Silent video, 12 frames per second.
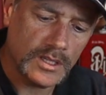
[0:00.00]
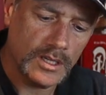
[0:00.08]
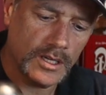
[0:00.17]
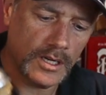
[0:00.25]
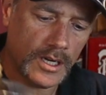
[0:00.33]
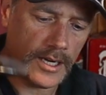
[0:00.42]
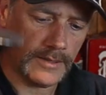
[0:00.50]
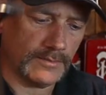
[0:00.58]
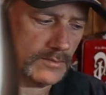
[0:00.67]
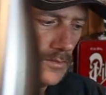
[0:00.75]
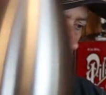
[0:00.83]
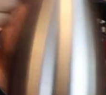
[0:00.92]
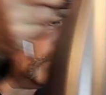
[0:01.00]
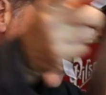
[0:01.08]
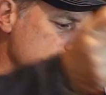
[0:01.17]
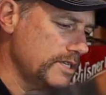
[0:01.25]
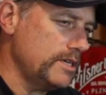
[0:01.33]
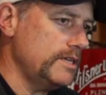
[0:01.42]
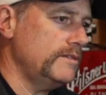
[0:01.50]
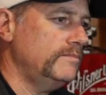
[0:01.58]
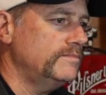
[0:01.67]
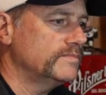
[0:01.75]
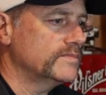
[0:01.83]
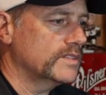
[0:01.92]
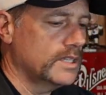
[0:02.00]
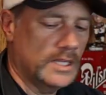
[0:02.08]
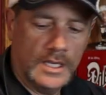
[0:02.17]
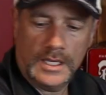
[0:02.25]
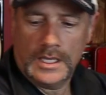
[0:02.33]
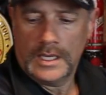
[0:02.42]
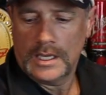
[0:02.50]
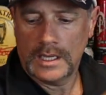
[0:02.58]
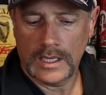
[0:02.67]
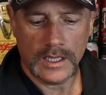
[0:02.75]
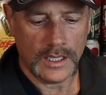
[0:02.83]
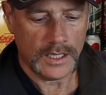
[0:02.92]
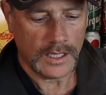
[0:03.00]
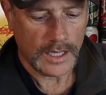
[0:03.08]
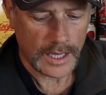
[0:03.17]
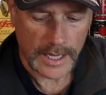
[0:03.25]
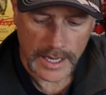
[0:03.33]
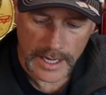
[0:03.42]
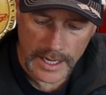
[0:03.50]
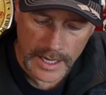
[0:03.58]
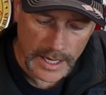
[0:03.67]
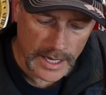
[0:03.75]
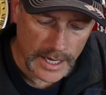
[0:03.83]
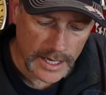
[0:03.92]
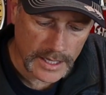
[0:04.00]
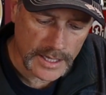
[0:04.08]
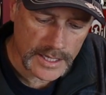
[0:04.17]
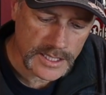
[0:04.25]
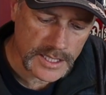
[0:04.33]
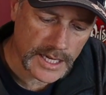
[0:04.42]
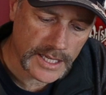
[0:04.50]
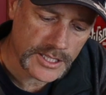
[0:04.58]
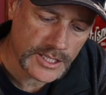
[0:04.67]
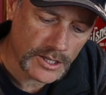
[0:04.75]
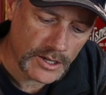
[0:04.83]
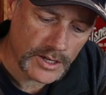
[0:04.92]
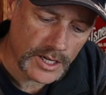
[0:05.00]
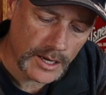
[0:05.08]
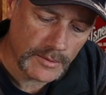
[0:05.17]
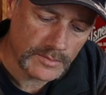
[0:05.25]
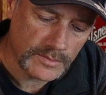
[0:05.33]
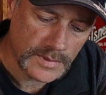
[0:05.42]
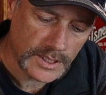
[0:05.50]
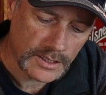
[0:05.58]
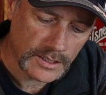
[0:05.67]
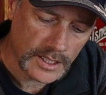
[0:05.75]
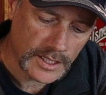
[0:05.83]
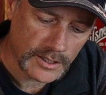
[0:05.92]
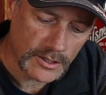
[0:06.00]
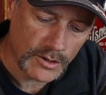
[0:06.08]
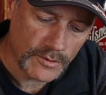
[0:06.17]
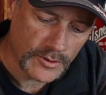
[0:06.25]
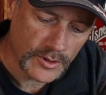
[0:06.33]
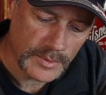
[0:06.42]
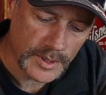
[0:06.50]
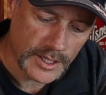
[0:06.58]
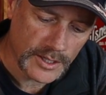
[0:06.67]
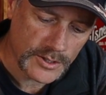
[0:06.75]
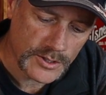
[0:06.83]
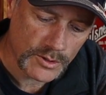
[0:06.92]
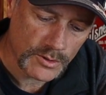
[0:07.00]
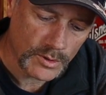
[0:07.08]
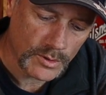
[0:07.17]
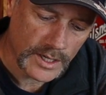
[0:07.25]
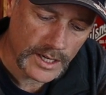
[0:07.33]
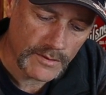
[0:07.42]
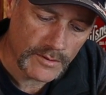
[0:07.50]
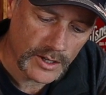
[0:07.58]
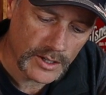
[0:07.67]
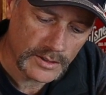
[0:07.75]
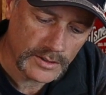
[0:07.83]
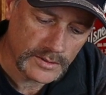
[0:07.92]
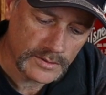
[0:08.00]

All right, water's in. And they say to stir it up, you know, let it go for a minute or 2 or whatever.